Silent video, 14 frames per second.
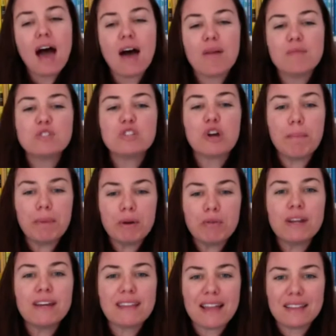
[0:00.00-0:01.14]
So
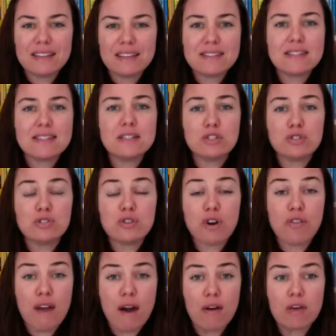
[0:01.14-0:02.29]
building that list is so
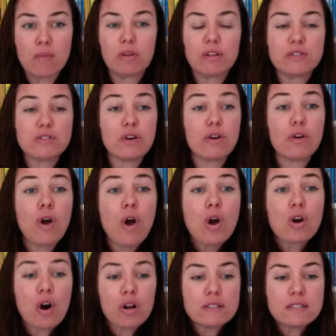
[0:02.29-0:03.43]
valuable. And so
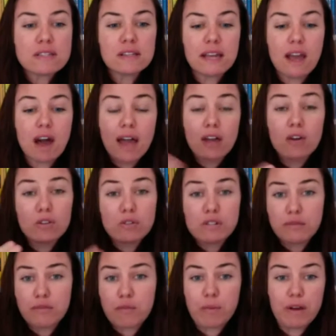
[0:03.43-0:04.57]
constantly I go through
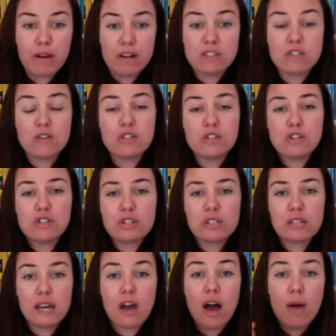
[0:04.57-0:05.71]
different periods. So it's
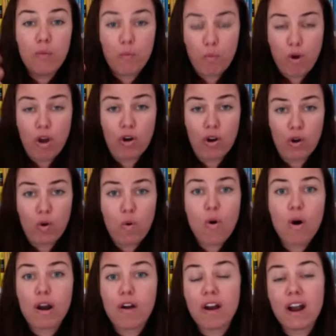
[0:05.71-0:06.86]
usually I work on a
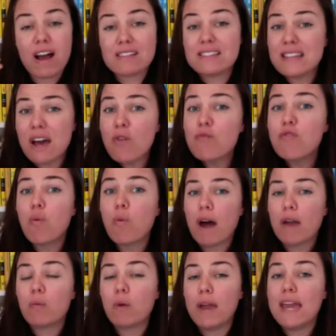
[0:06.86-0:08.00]
quarter and I'll sell for
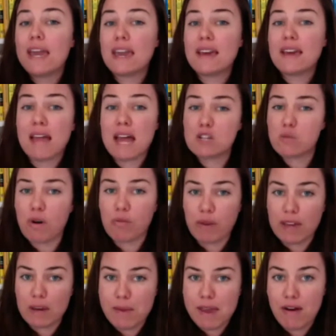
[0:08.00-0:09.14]
1 week in that
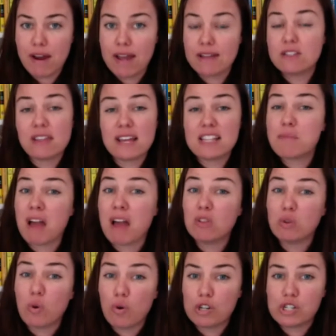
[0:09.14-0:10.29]
12-week period. So that's my
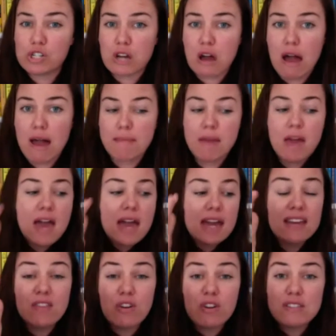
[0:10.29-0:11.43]
launch time.
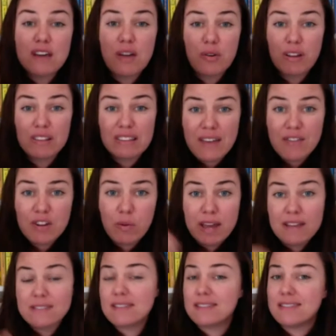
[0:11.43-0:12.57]
In those other 11 weeks,
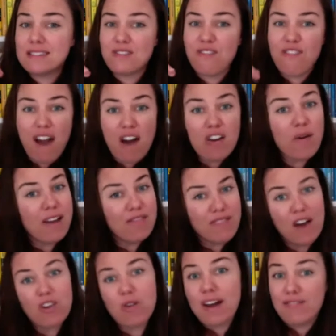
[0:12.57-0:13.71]
it's just value add,
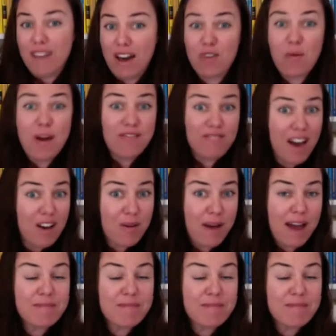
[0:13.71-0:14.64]
value add, value add, value add.